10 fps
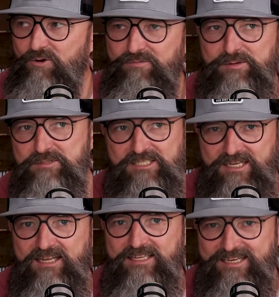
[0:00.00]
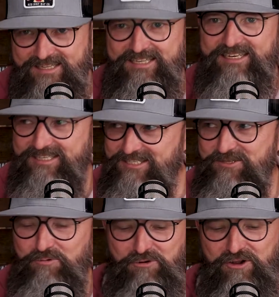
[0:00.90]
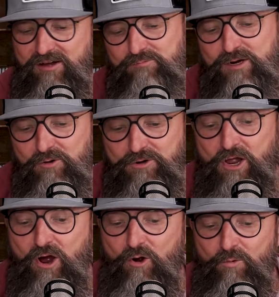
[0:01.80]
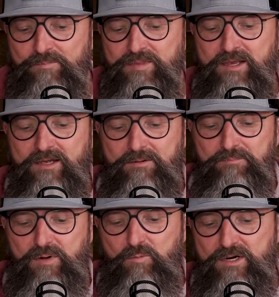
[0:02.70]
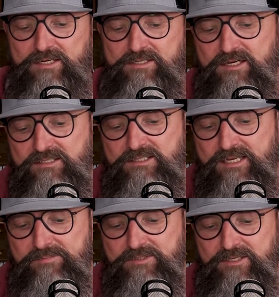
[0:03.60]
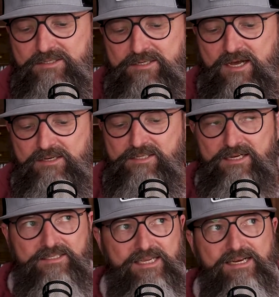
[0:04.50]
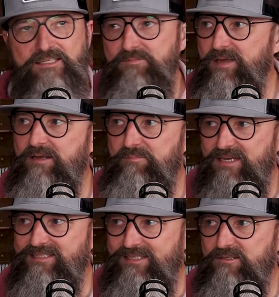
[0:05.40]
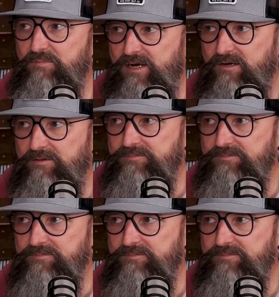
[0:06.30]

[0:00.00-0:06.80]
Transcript: Or if he was yelling and then he just threw it off. We don't know. But what it does seem to connotate is he doesn't make a big deal about it.